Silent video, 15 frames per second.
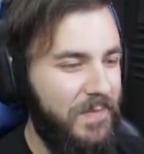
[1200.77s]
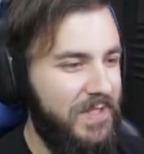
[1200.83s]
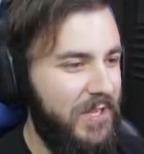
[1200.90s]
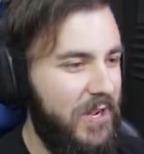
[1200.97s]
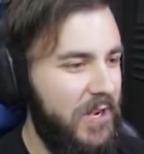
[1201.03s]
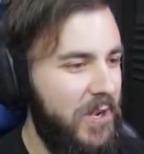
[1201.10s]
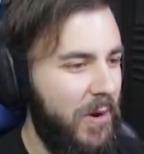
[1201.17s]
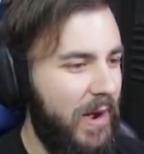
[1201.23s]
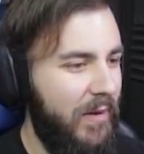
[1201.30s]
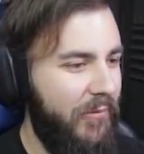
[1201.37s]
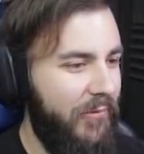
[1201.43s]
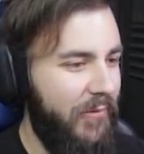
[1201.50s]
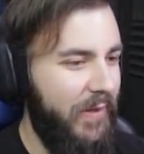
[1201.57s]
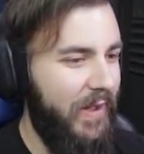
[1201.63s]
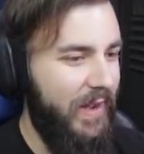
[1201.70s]
Turn you
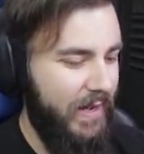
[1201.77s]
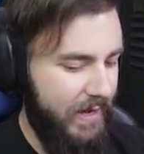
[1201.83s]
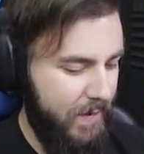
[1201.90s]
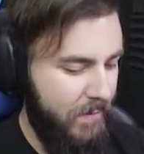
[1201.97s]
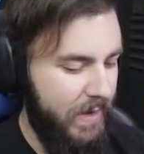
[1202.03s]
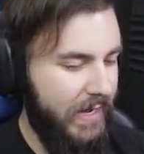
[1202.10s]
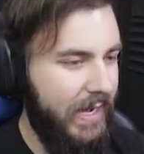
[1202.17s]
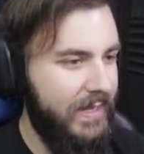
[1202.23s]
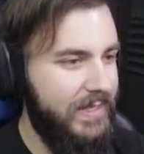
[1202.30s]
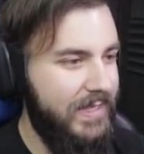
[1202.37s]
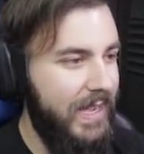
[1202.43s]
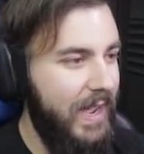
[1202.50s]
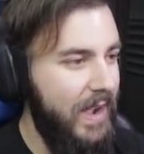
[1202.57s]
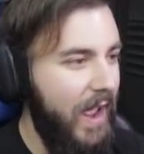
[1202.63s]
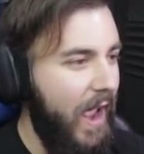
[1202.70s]
off. Come back
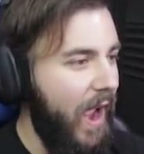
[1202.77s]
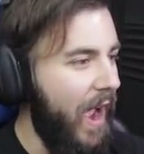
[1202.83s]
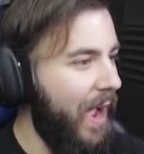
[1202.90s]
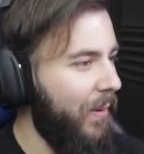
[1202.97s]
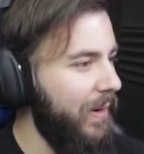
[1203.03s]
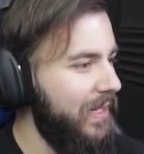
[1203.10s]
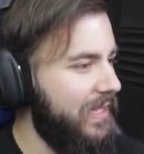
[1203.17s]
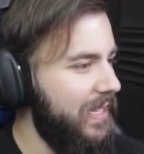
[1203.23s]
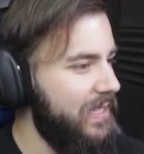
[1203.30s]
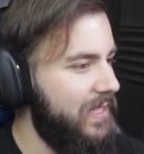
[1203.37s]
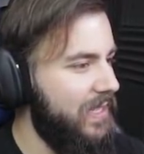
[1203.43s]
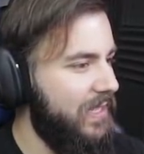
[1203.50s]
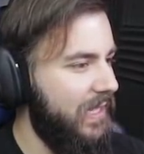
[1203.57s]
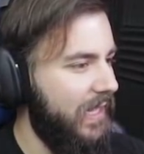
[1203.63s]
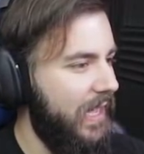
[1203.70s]
outside. I want to test
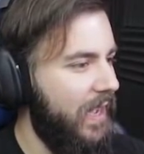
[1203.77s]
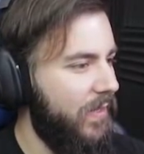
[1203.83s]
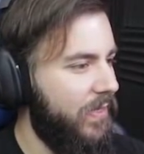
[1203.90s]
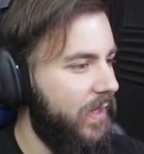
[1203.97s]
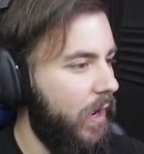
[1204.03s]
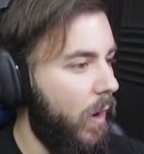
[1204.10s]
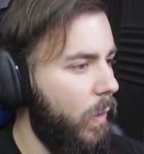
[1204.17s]
this thing out, though.